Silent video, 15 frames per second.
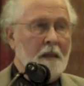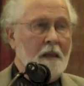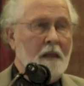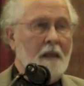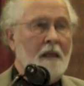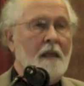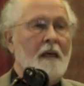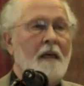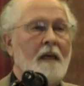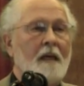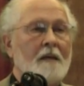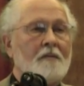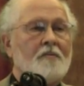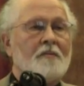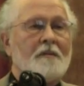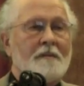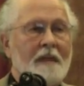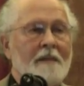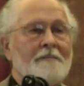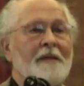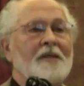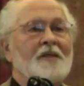
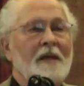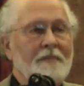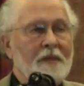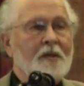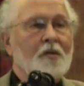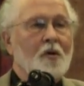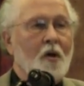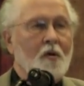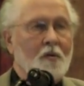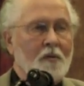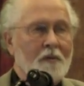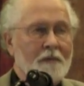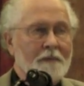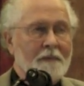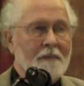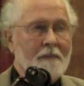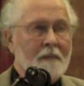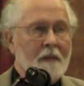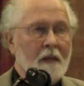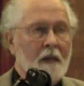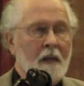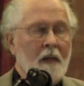to make something grow.
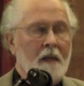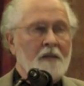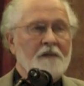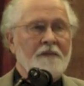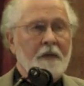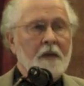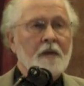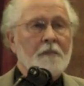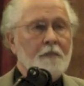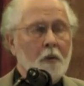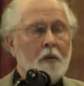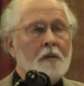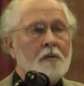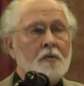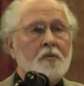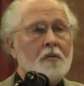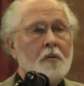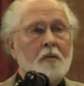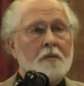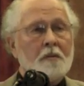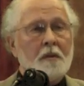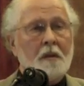It's very important to
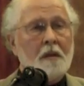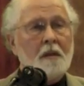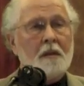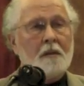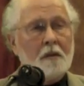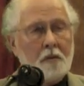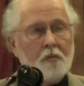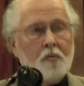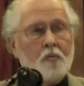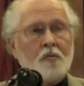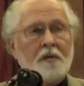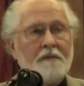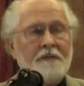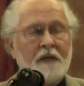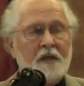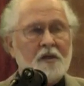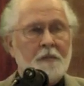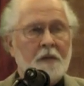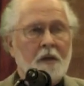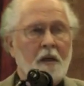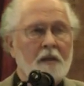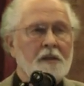know the root of this,
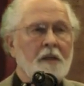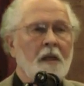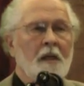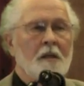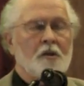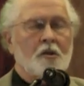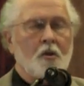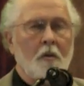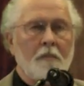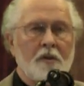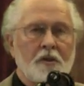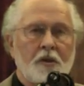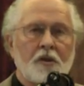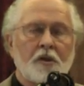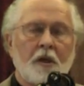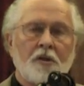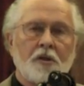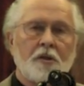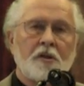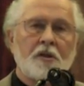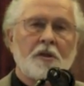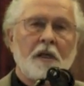because so much
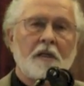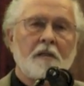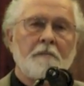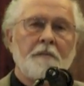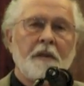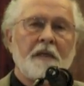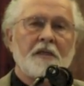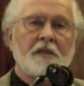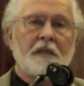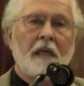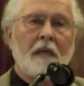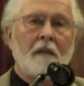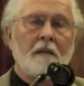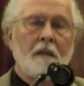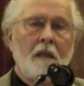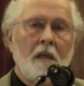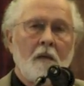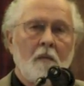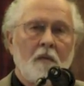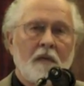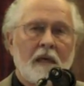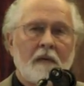discussion is taking place
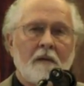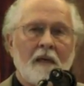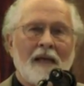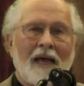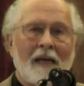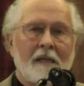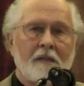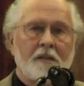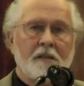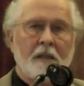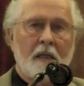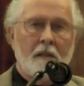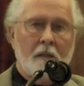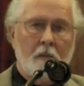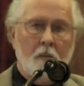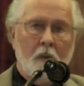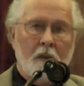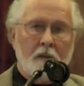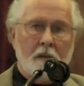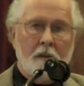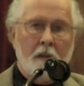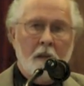now without really understanding
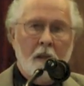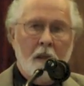what